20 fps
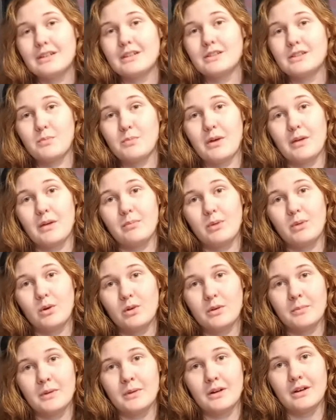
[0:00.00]
It's my
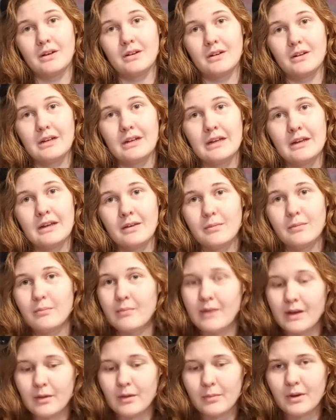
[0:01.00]
Pokémon
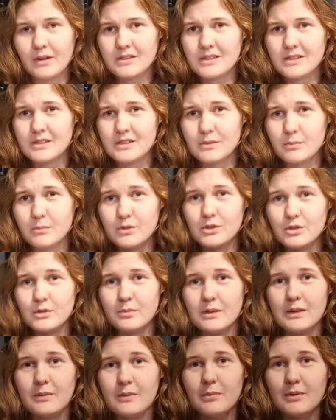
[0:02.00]
Mega Box, it's supposed to
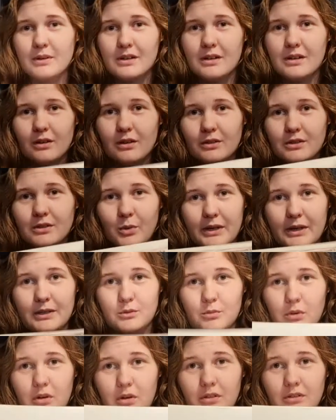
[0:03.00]
be, but it looks quite
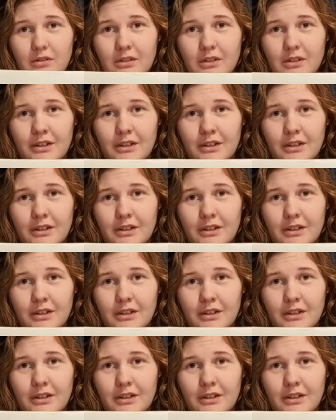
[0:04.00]
small.